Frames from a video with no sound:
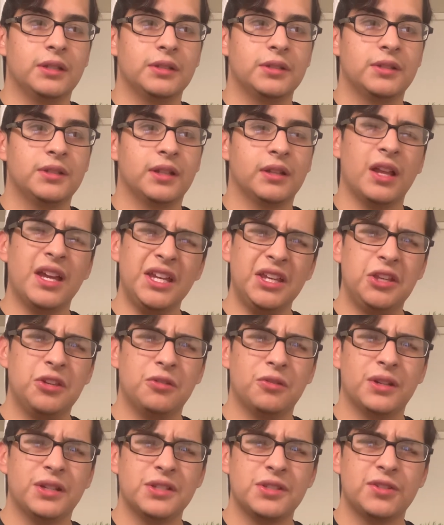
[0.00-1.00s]
like
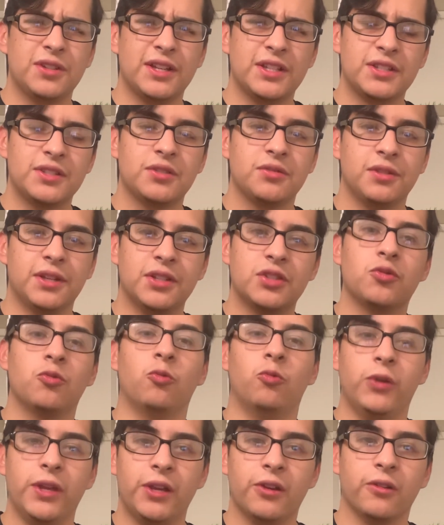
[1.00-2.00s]
you. And it's
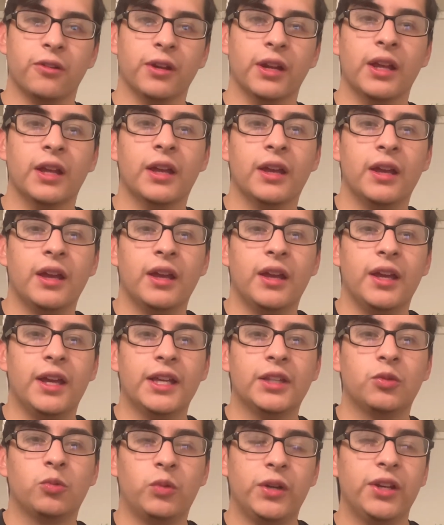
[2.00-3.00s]
weird.
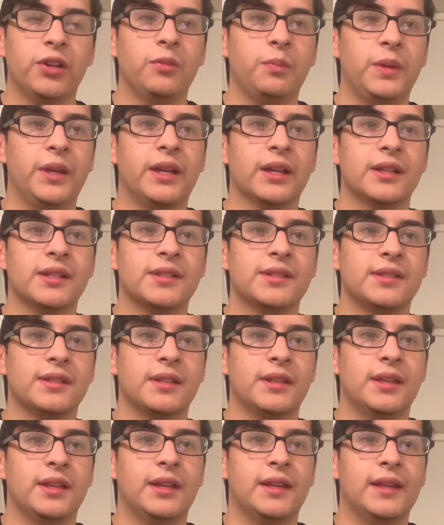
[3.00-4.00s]
It's weird because
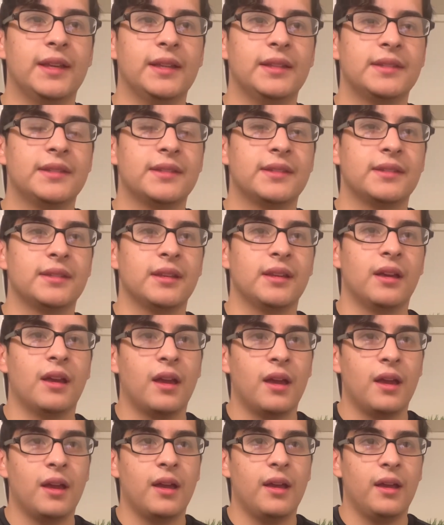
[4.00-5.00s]
it's
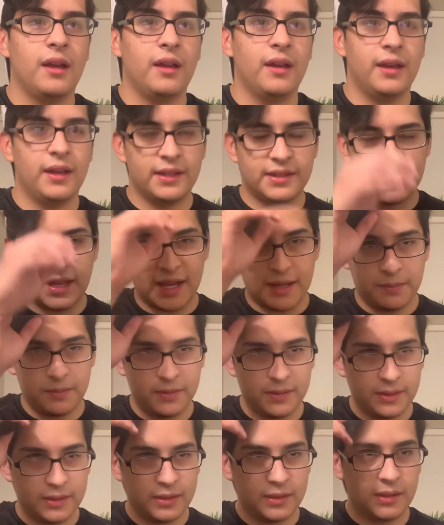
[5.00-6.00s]

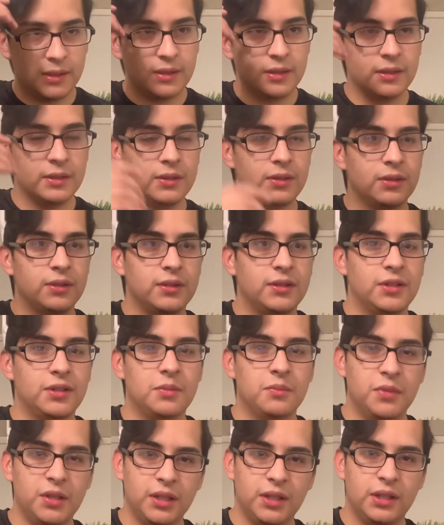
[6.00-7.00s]
happened
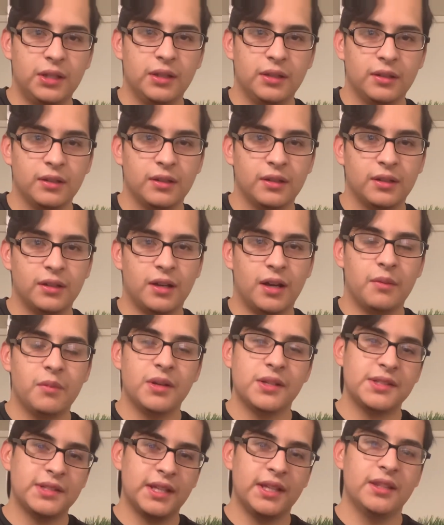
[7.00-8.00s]
to me. I'm
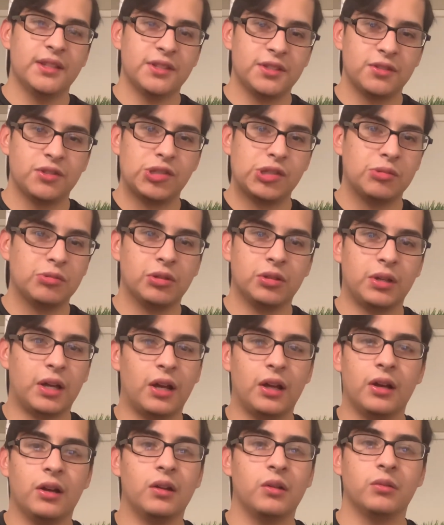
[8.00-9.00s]
gonna say this
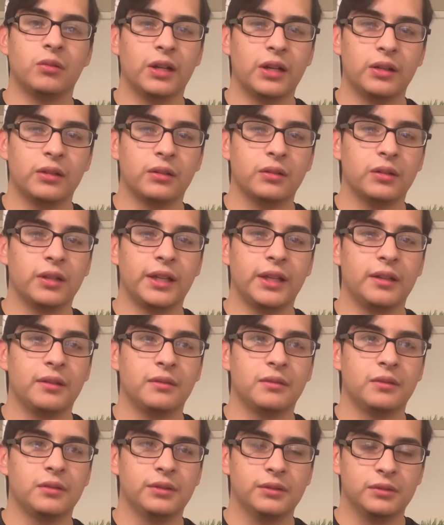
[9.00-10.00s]
I'll like
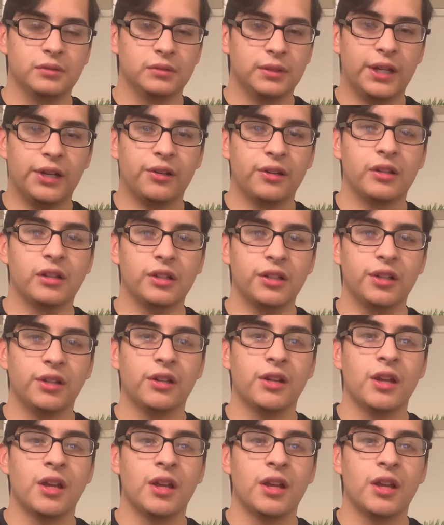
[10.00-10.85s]
loud and clear.